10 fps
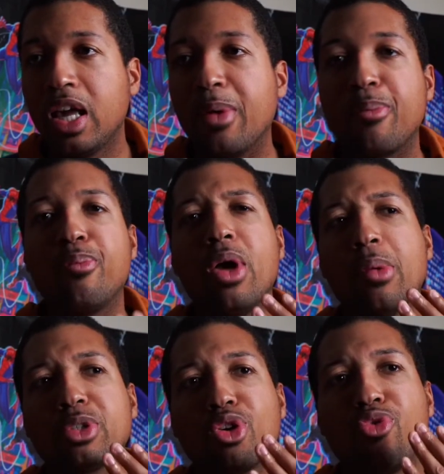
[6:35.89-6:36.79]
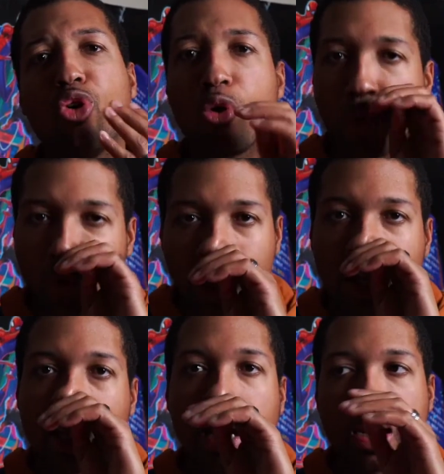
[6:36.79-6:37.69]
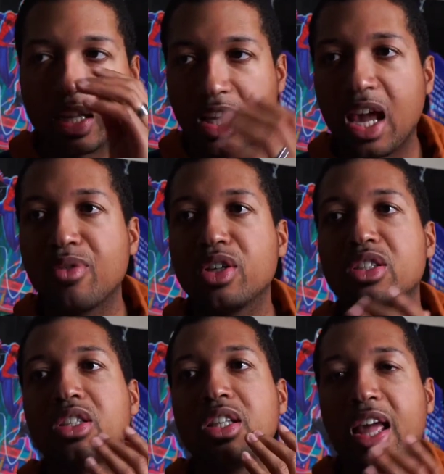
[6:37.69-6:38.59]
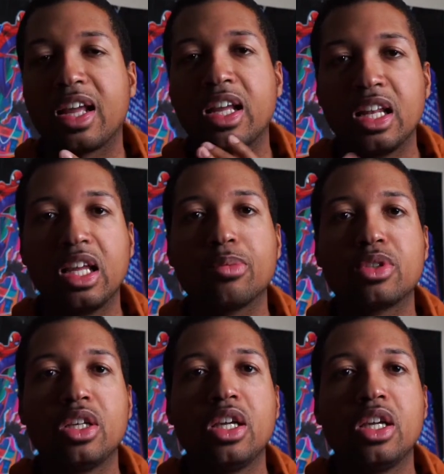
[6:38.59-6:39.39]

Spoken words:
and episode 4 really kind of gave us that glimpse